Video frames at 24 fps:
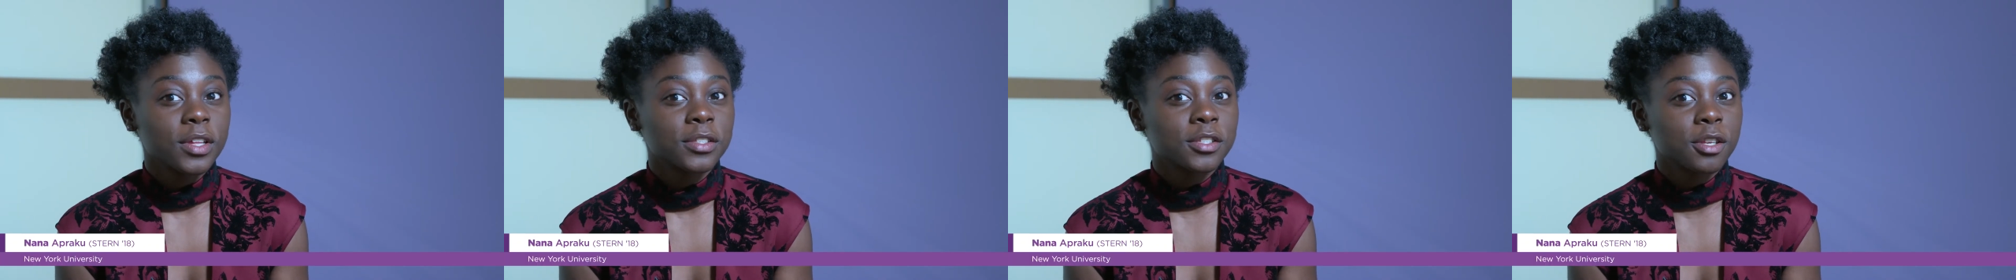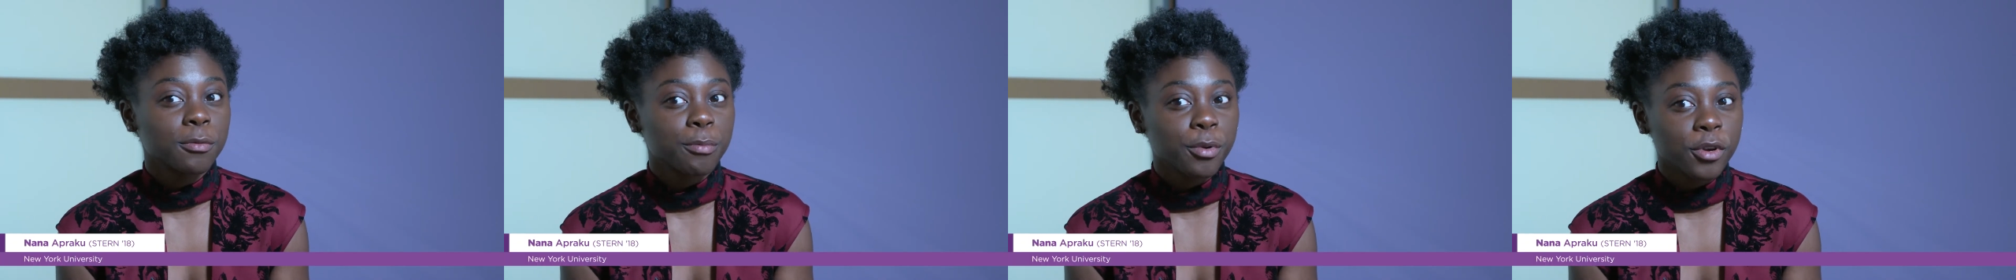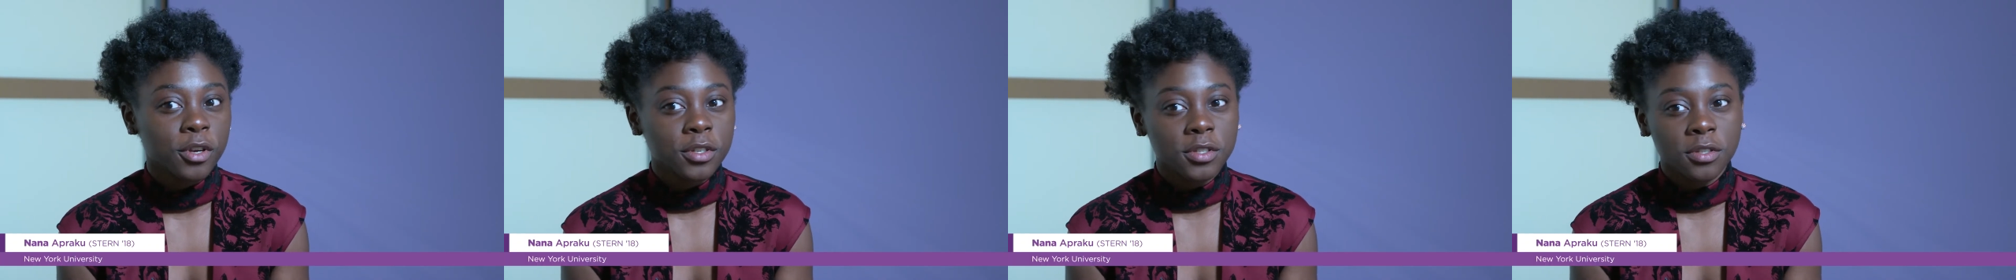
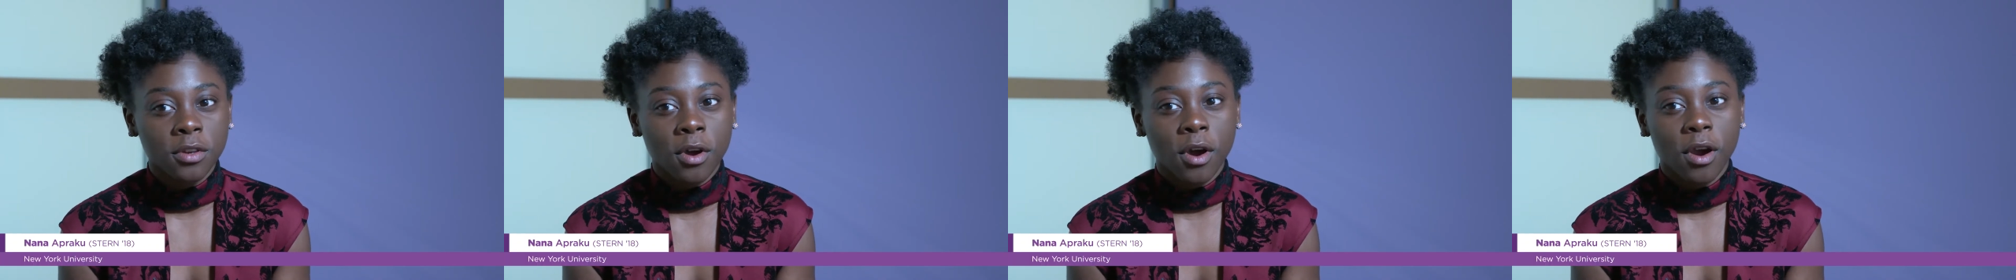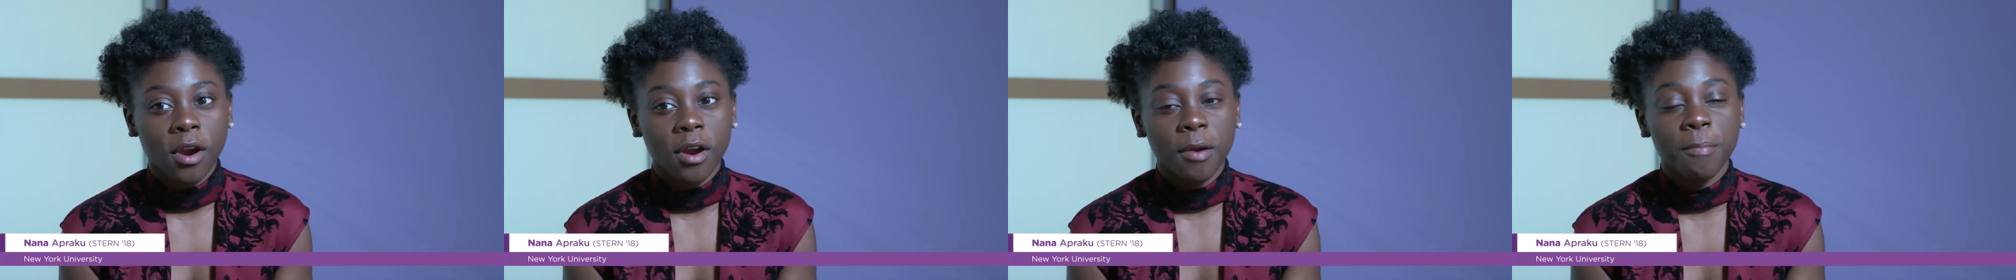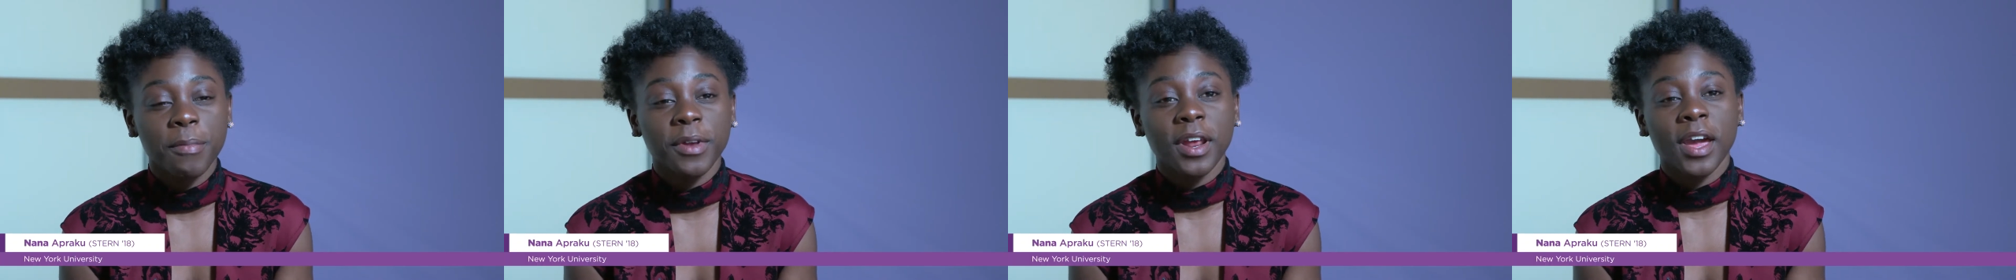to
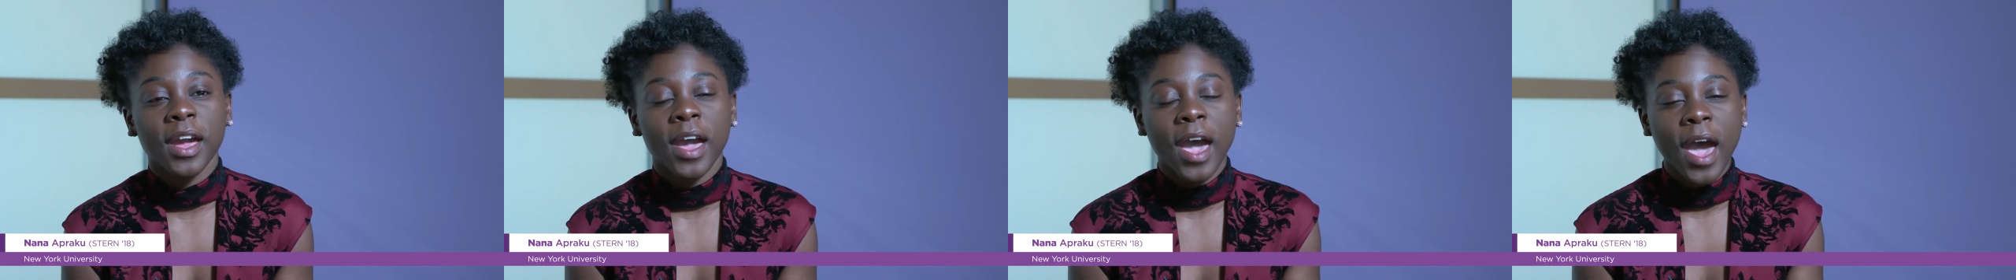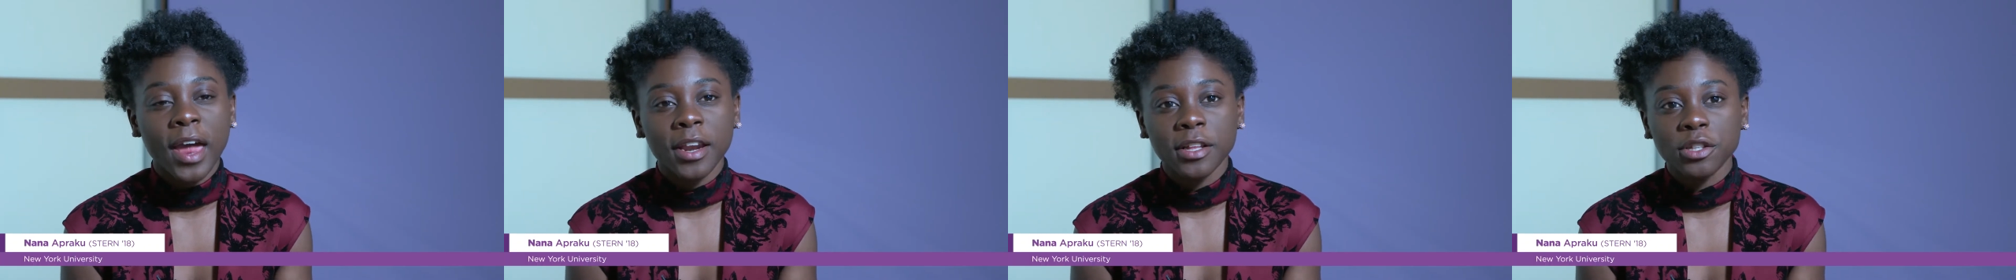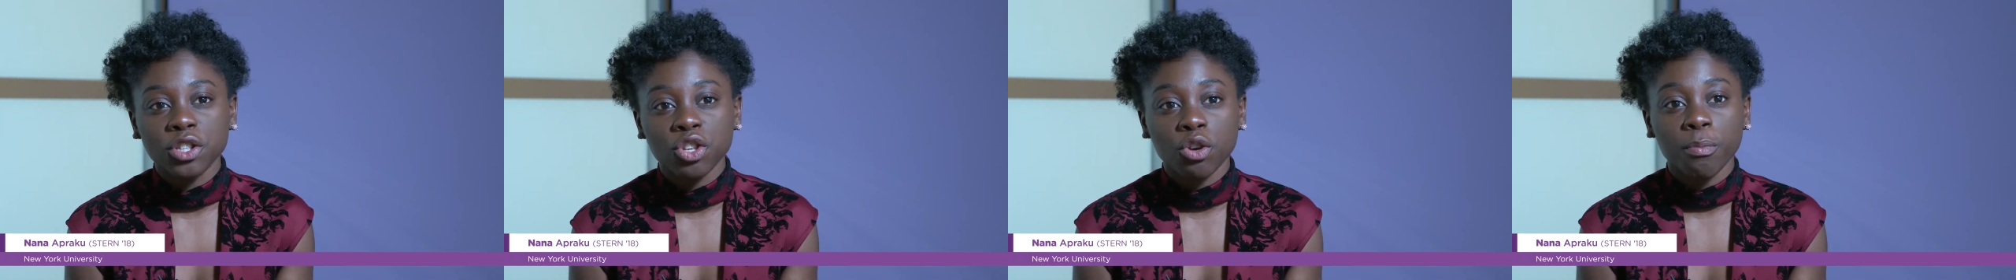Bursar, but I
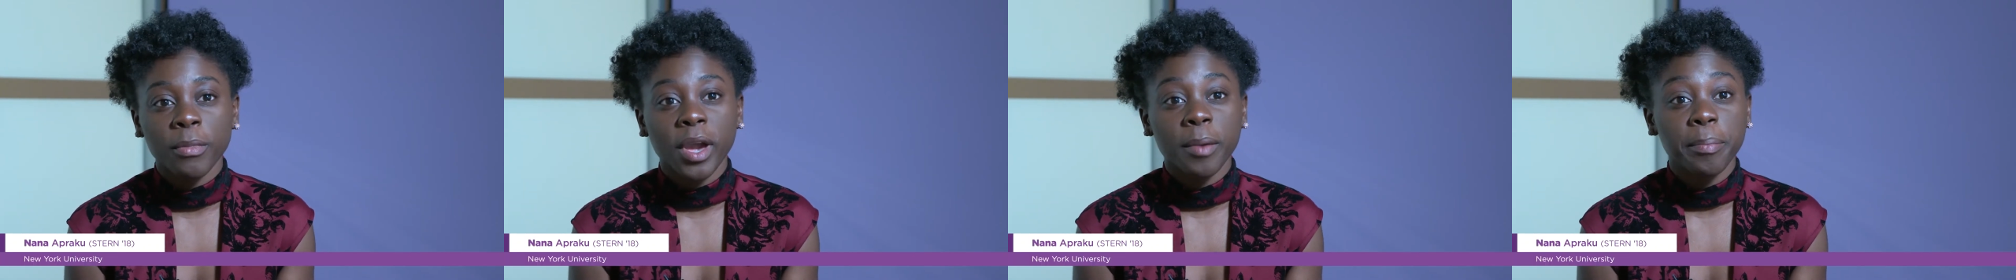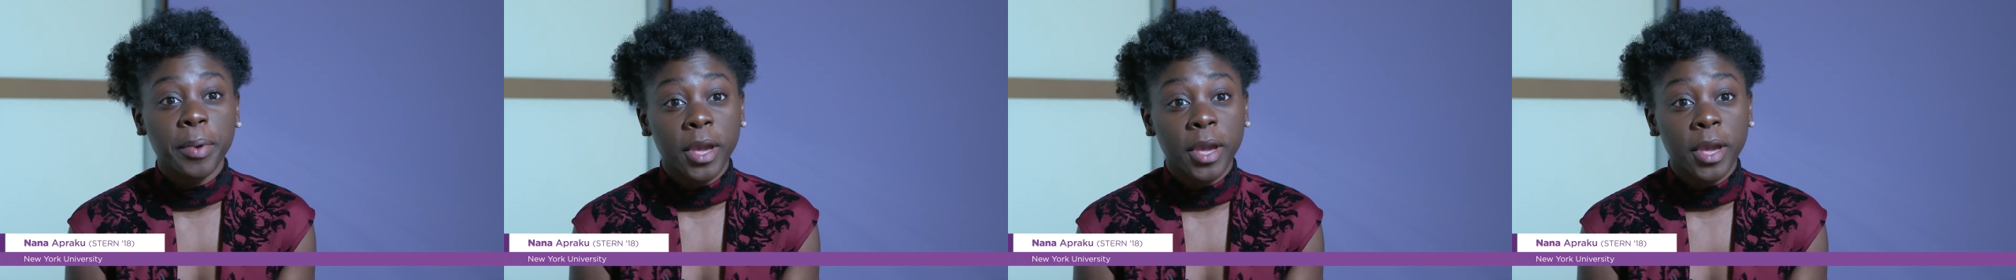hadn't told my